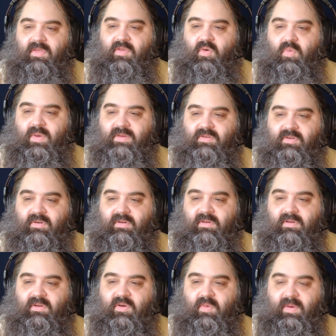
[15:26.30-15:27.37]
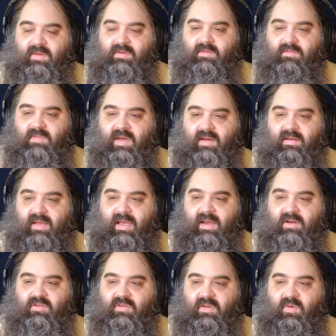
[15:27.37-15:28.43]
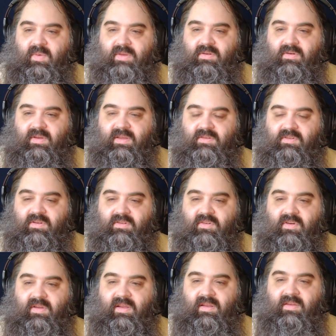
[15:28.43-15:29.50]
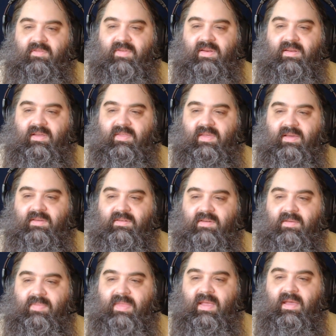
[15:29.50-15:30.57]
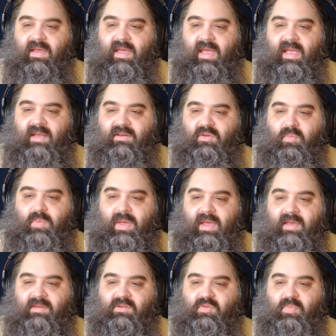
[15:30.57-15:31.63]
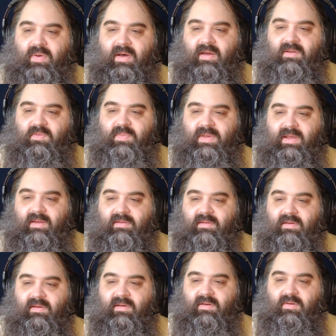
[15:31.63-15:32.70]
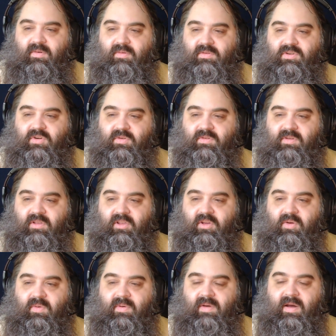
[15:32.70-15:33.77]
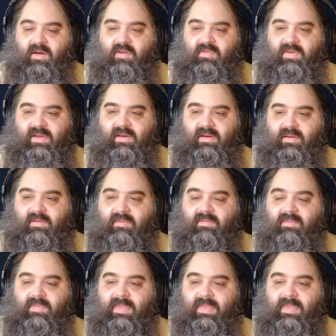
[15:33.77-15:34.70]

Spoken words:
the Wizard, who is not actually a wizard, he's just good at inventing things, and Paste Pot Pete, who shoots glue out of a gun.